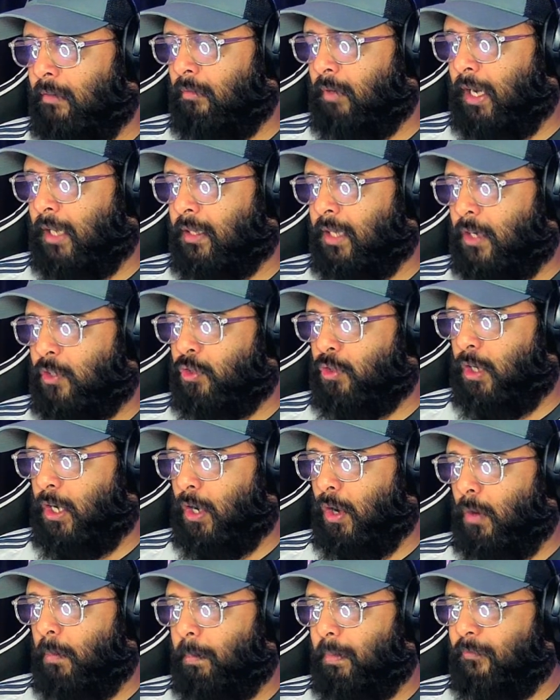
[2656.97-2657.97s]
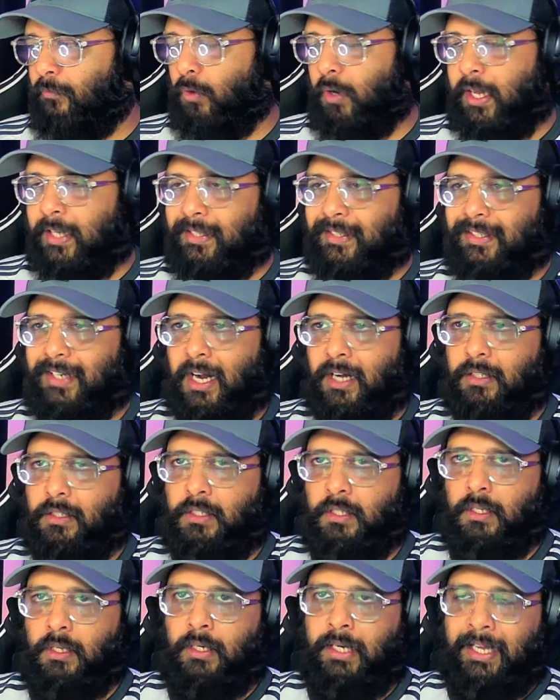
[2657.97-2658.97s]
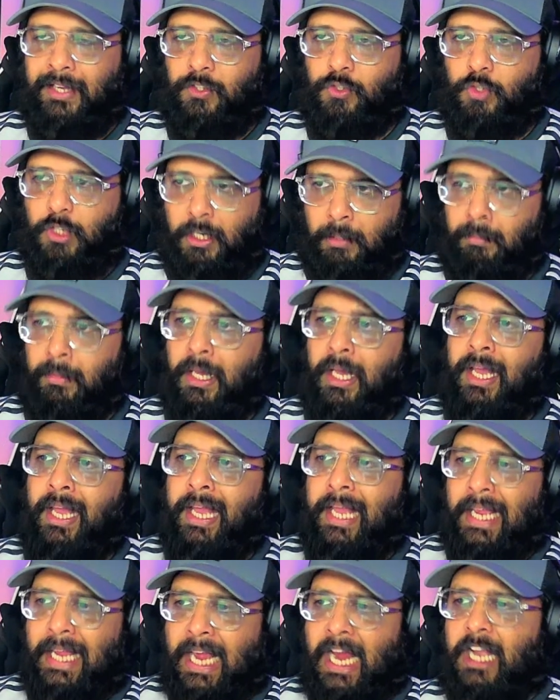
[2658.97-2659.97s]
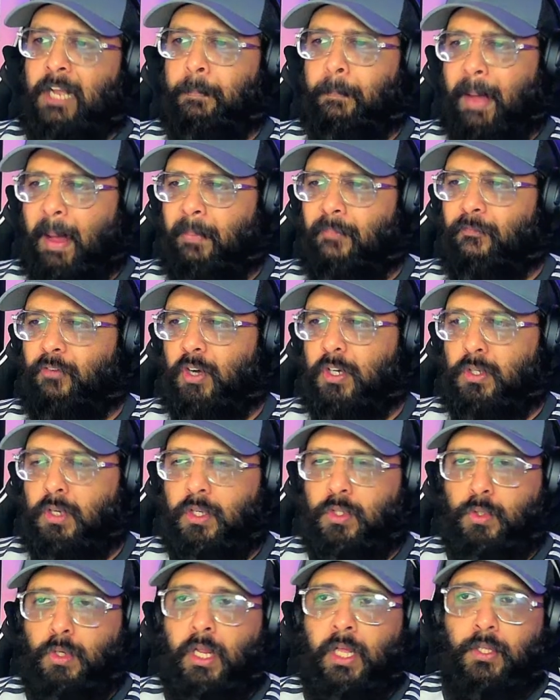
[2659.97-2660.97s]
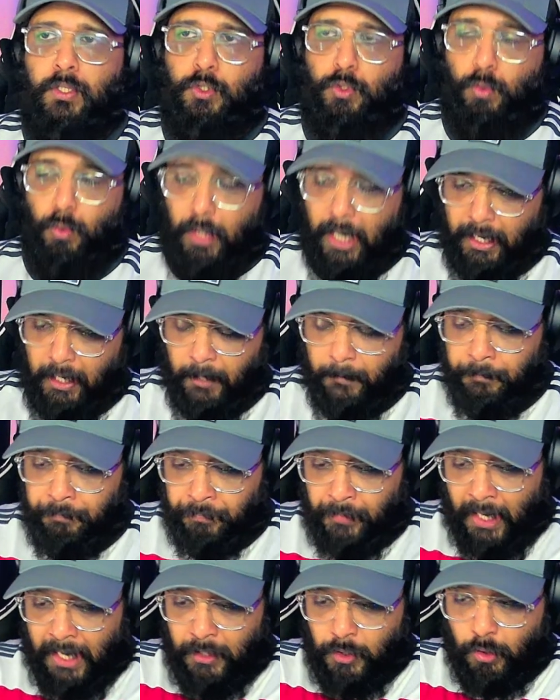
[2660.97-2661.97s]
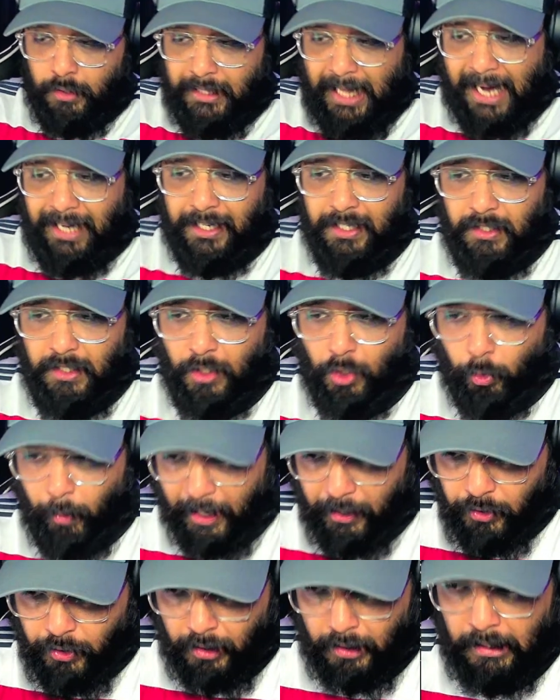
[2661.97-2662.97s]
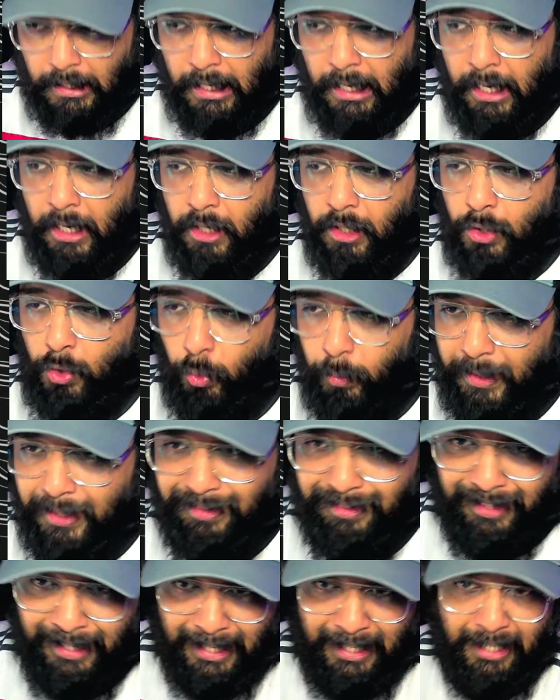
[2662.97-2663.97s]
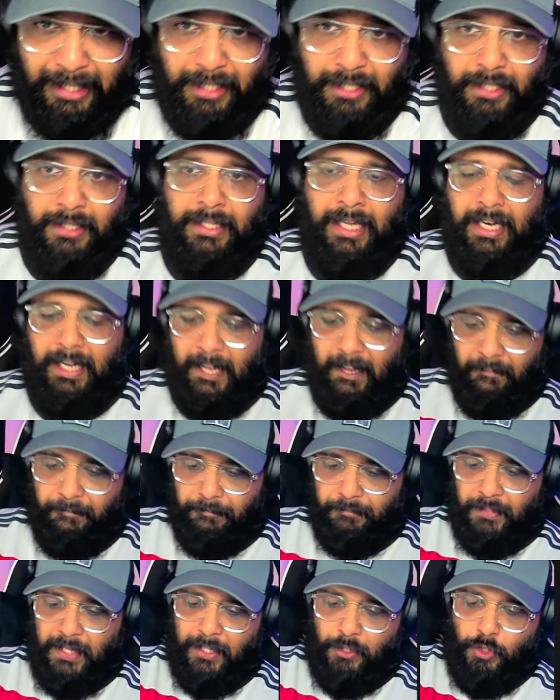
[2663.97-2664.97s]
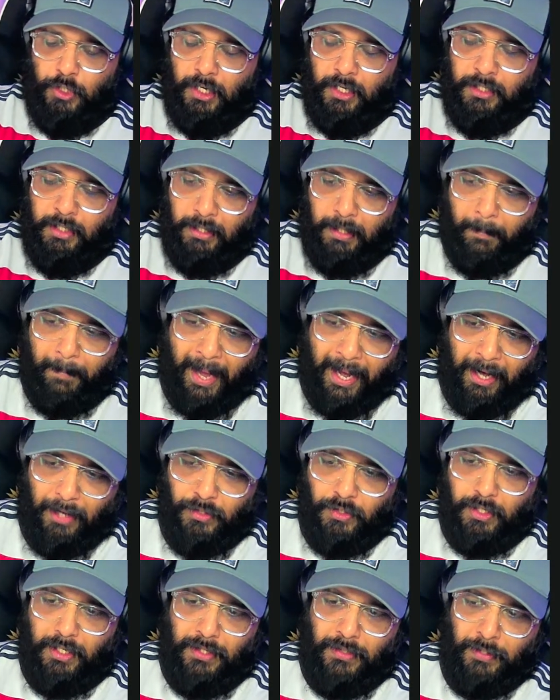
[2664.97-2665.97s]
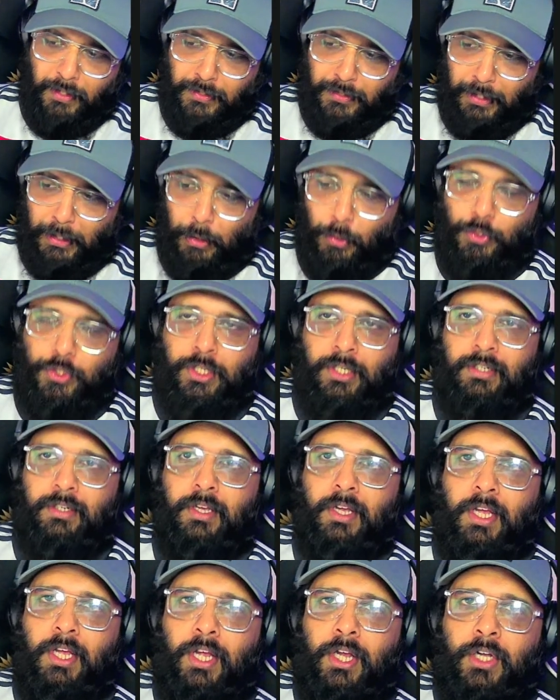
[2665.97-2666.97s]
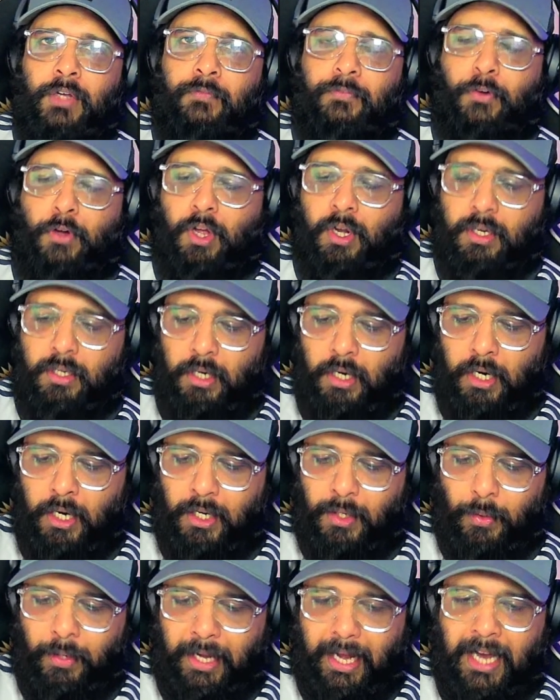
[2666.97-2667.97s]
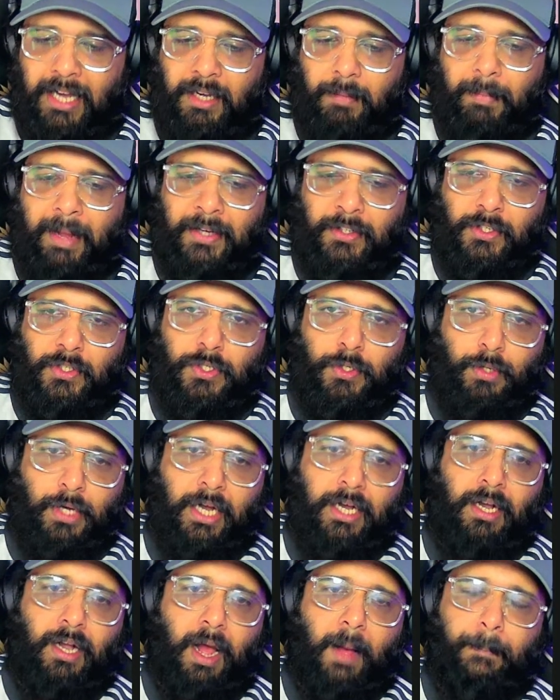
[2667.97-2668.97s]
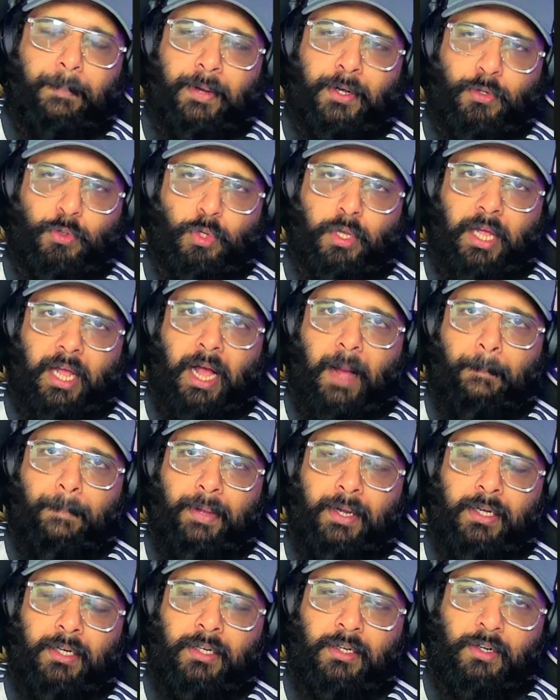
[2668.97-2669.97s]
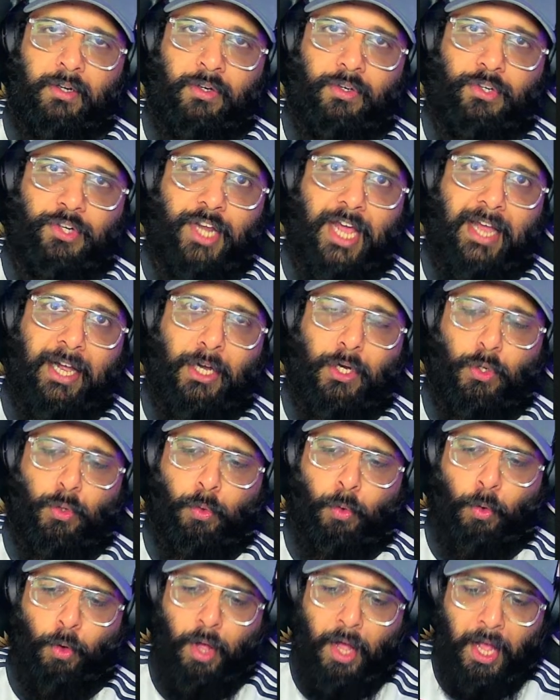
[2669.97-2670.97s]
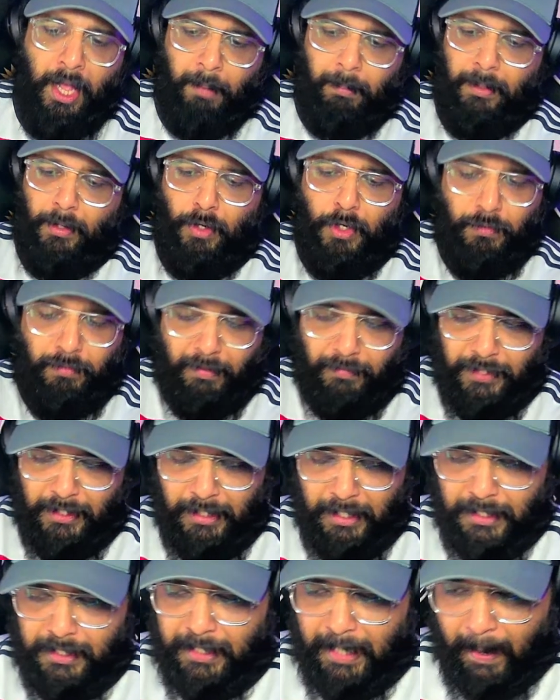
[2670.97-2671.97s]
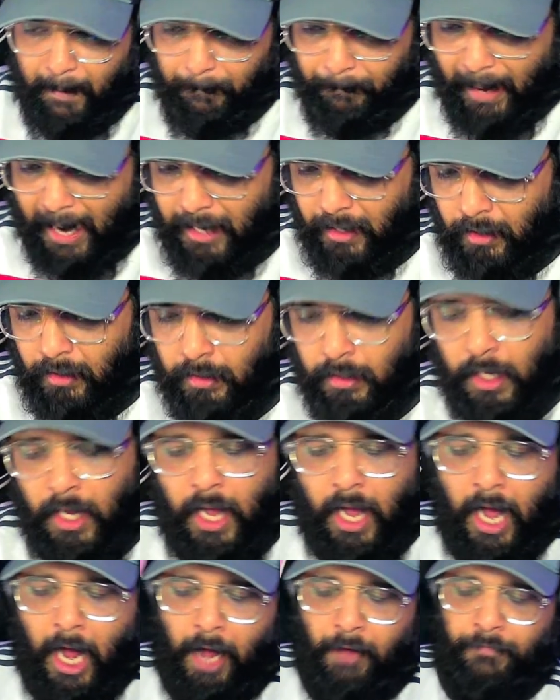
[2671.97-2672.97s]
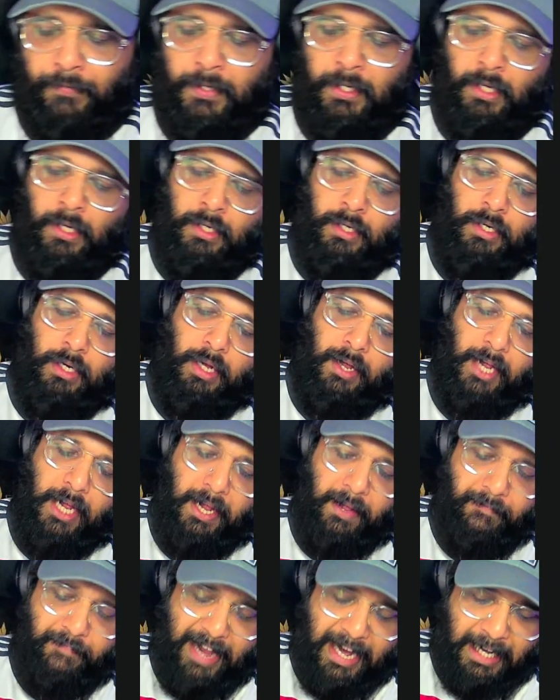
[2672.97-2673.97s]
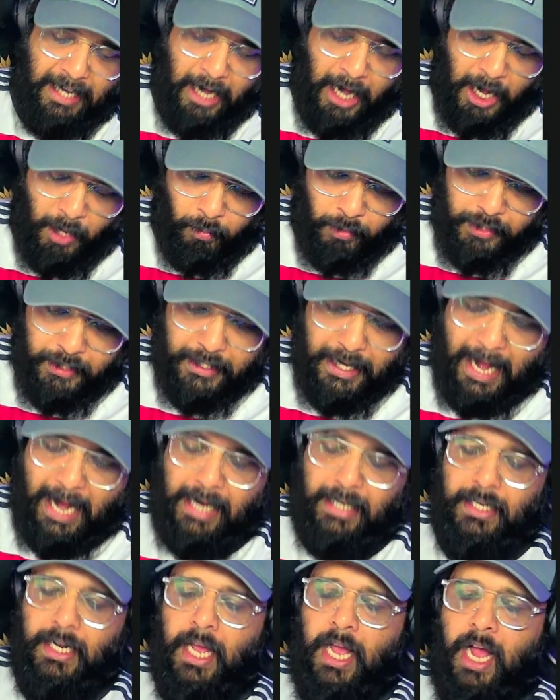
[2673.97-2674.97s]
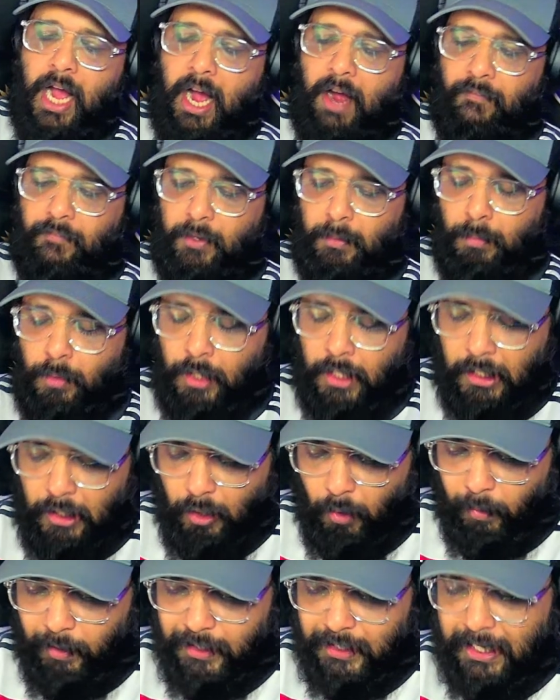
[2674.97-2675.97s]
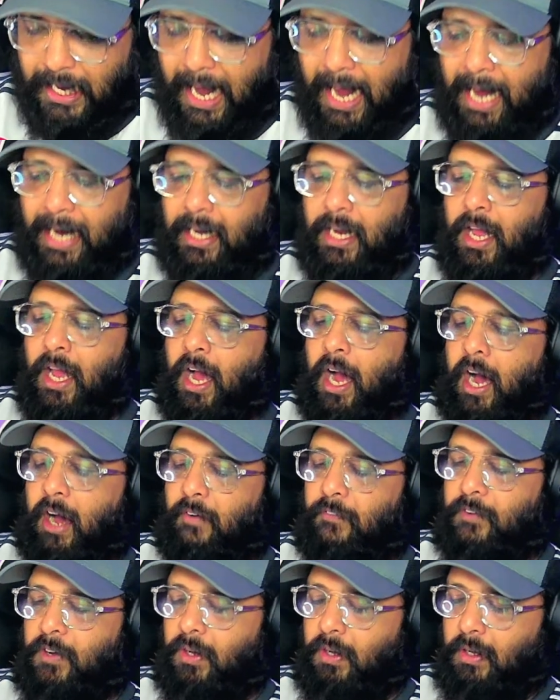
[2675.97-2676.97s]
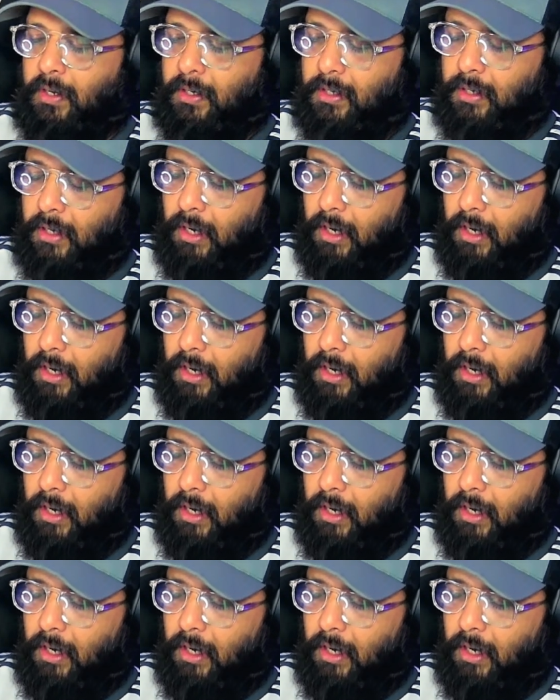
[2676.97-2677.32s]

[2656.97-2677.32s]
get that sorted out before I start the next stream. Get Pep for United. So that is the question. Do we think that changing the manager is the solution for to get Manchester United up and raring to go, because you've seen the same pattern after Van Gaal was sacked, after Mourinho was sacked, after